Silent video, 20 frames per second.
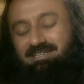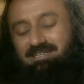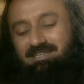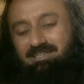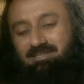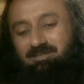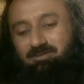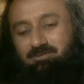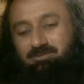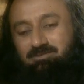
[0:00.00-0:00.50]

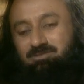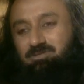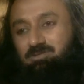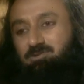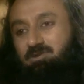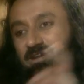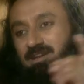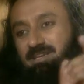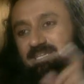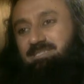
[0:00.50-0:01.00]
Guruji,
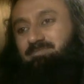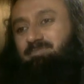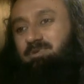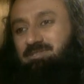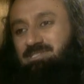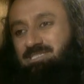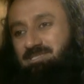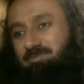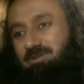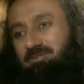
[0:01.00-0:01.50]
you are
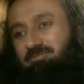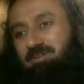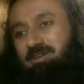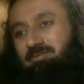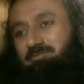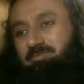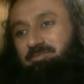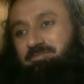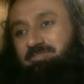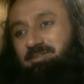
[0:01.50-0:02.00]
responsible
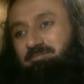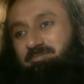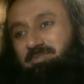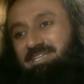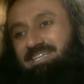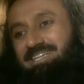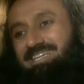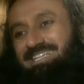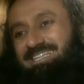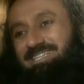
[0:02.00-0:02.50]
for we
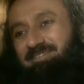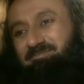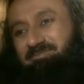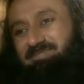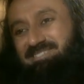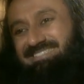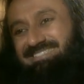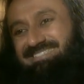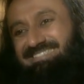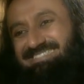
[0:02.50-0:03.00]
being in the
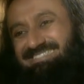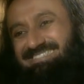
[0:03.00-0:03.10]
prison.